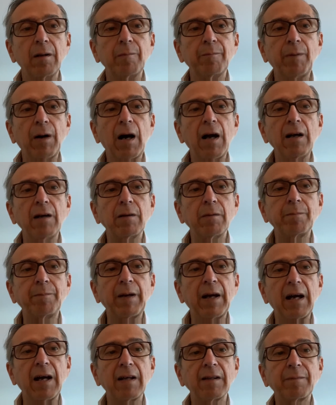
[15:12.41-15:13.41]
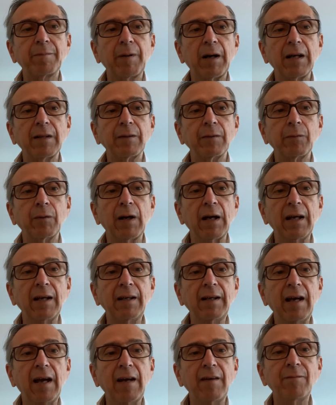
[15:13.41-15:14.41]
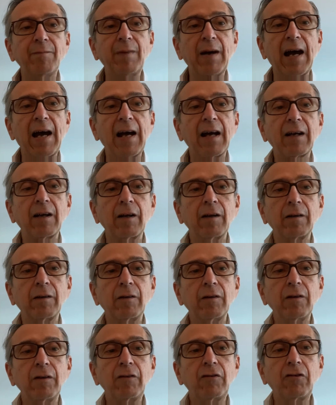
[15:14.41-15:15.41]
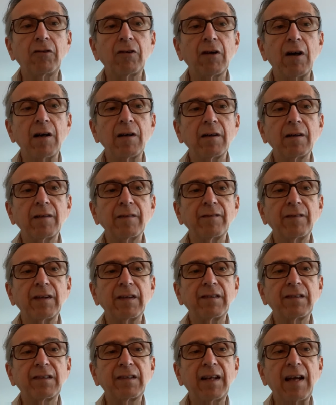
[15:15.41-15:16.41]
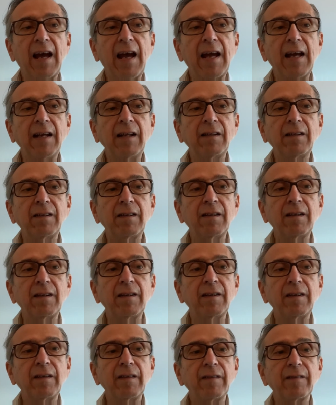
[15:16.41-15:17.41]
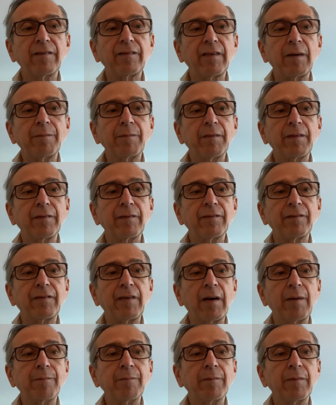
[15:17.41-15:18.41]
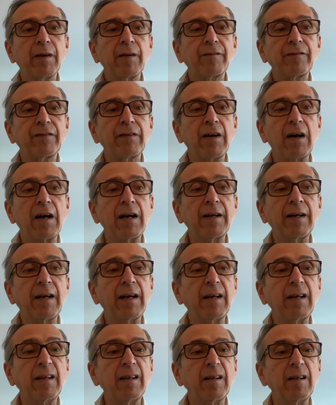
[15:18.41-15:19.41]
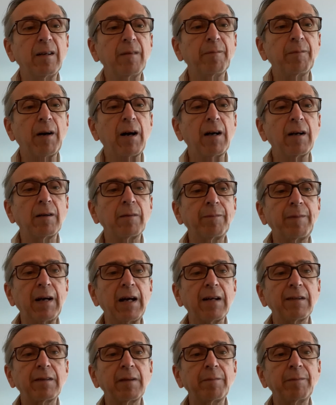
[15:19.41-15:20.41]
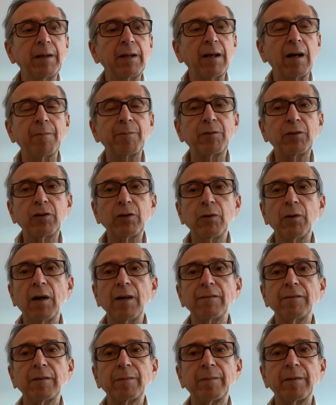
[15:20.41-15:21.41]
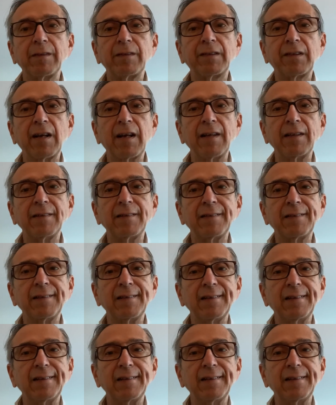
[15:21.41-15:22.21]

Biotech, by the way, gave back a good chunk of its gain from Friday. Biotech had been up 200%,